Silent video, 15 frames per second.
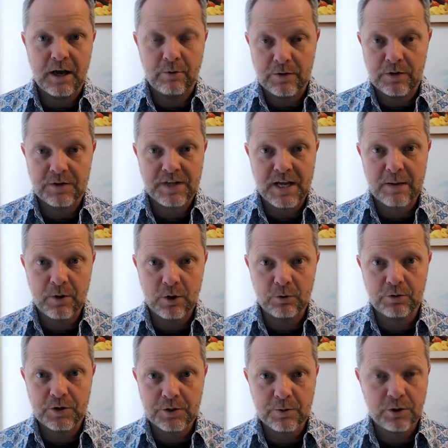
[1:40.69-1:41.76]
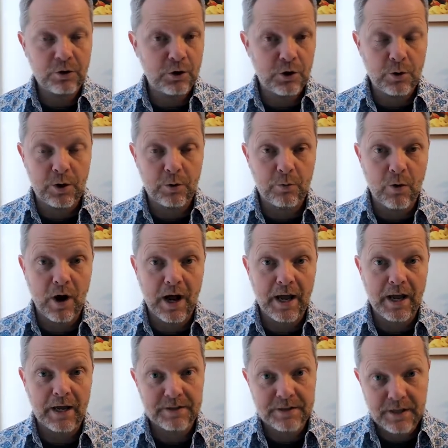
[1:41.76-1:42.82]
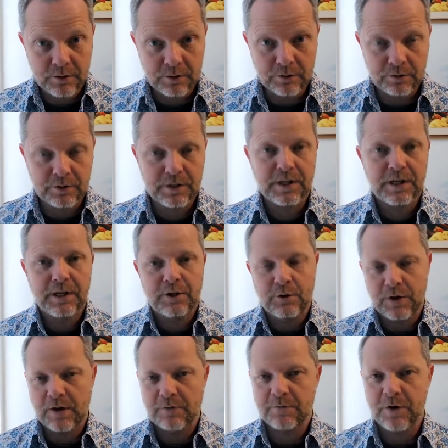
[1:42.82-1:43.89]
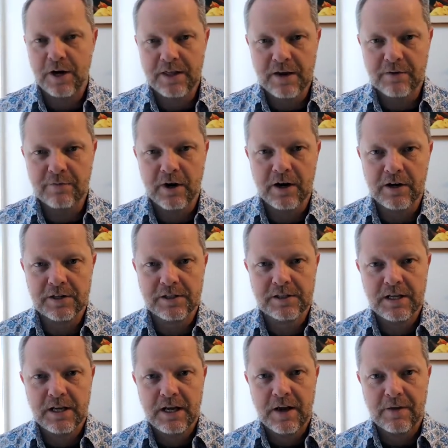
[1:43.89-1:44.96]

with the same illness, but not knowing why until you can find that virus.